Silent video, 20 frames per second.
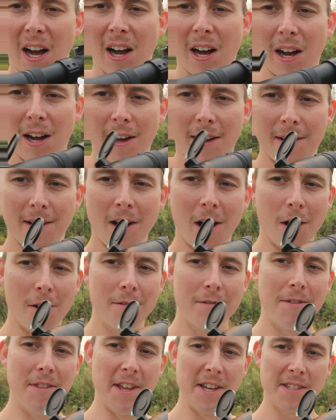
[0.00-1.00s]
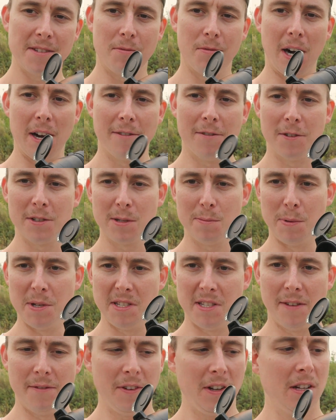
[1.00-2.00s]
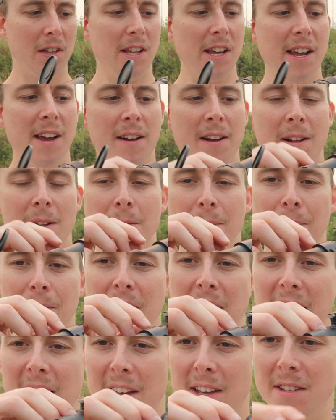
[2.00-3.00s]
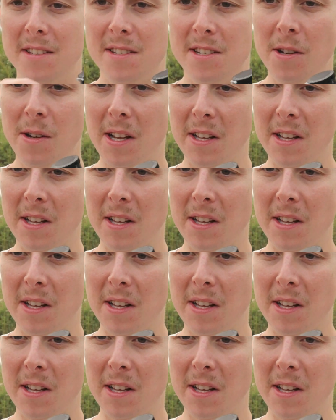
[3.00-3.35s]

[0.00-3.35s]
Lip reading: of this rifle specifically is you